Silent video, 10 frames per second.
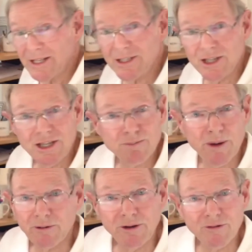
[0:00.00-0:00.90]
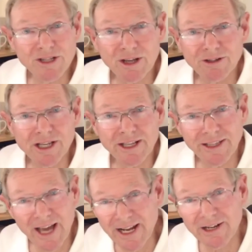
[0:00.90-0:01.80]
Geez, buried results like
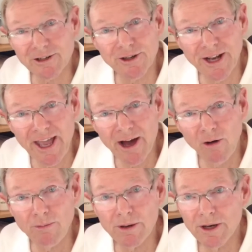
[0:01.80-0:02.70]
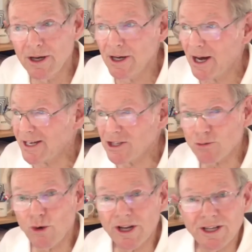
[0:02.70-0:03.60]
that aren't going to help. I just
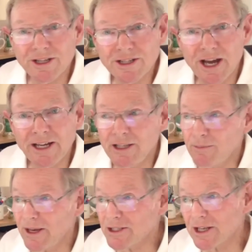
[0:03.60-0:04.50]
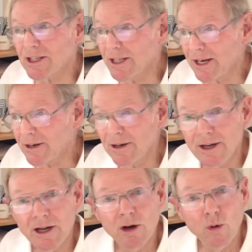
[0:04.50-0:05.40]
want a design that makes it clear.
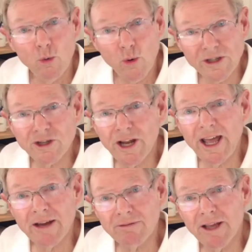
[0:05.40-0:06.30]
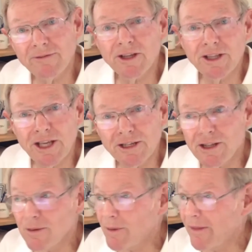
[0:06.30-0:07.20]
What should I have left at the end of
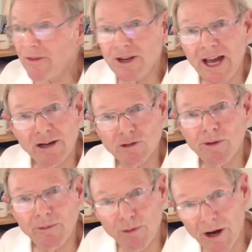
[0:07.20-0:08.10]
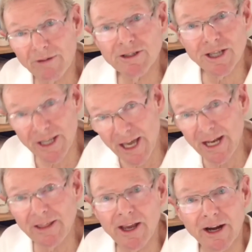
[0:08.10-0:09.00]
the month and how's my progress in
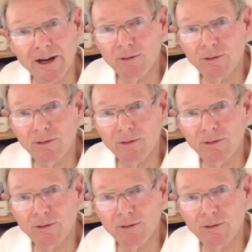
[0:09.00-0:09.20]
getting there?